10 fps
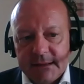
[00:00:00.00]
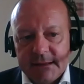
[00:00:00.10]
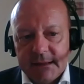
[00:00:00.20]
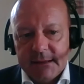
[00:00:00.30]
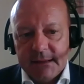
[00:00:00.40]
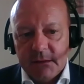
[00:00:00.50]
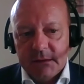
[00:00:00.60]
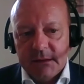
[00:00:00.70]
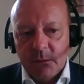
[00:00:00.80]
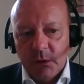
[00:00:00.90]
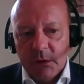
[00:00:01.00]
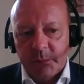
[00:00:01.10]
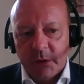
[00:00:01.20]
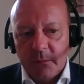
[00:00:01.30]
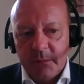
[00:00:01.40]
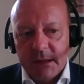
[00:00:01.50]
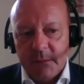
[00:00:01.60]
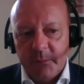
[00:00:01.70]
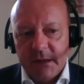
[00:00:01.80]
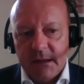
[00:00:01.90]
there will
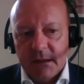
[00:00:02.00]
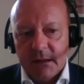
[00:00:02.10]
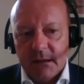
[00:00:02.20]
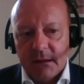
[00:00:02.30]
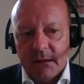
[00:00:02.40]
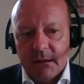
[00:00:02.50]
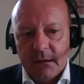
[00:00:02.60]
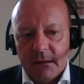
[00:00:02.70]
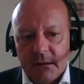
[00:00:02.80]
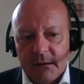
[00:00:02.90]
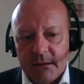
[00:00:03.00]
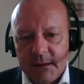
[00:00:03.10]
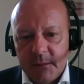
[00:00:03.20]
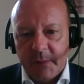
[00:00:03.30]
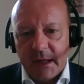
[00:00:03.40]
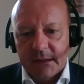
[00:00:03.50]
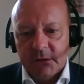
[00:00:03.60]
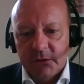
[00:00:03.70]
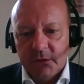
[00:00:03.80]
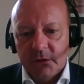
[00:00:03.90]
probably be an impact
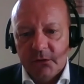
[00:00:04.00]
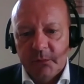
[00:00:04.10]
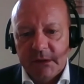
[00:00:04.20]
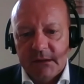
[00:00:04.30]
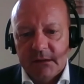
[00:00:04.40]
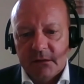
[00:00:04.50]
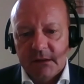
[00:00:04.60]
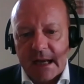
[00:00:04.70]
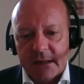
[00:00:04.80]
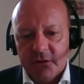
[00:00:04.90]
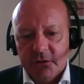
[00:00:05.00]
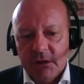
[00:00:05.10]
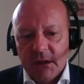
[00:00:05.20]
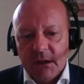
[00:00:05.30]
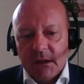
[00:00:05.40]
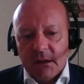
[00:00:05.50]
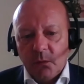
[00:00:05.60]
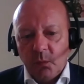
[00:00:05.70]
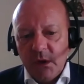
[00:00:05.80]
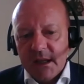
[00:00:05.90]
on humanitarian action.
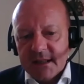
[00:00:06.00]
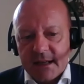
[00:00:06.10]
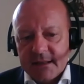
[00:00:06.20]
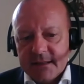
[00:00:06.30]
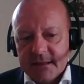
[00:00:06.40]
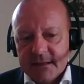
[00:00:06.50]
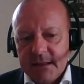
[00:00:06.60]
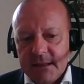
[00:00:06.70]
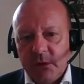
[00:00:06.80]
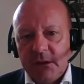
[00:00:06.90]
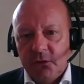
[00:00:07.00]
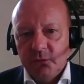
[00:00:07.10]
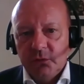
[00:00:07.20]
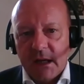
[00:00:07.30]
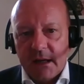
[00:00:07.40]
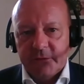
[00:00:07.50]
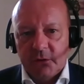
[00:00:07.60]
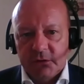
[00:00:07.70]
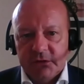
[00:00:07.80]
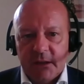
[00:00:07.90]
We as ICRC, we do have
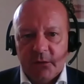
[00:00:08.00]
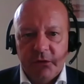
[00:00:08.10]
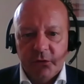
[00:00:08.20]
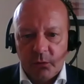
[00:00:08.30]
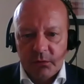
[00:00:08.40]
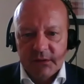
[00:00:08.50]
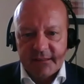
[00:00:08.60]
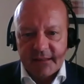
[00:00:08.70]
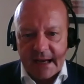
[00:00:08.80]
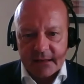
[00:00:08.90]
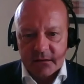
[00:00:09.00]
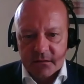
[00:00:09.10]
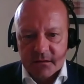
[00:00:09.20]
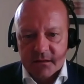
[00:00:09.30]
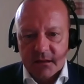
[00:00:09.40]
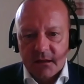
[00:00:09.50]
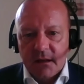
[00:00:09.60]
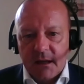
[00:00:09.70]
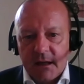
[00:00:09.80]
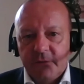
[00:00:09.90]
contact with all these actors
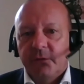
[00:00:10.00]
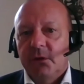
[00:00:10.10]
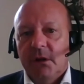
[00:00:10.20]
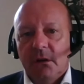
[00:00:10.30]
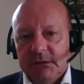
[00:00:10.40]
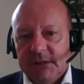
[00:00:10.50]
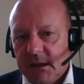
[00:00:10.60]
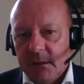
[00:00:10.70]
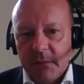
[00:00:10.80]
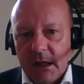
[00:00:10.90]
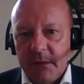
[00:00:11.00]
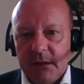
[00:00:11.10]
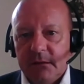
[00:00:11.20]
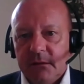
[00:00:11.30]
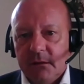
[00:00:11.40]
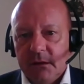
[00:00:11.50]
and for a long time. I mean,